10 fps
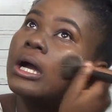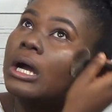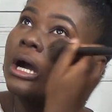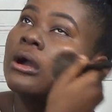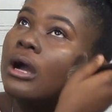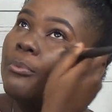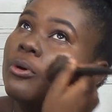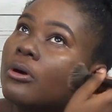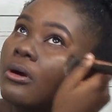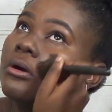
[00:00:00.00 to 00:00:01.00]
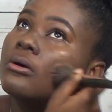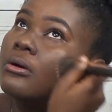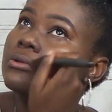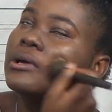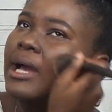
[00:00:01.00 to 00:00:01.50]
couple, no,
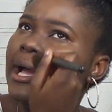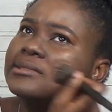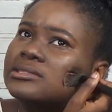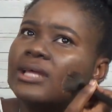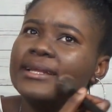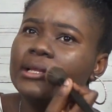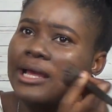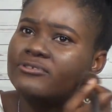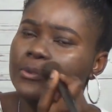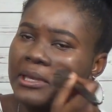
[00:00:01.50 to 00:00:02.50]
I didn't have to wait.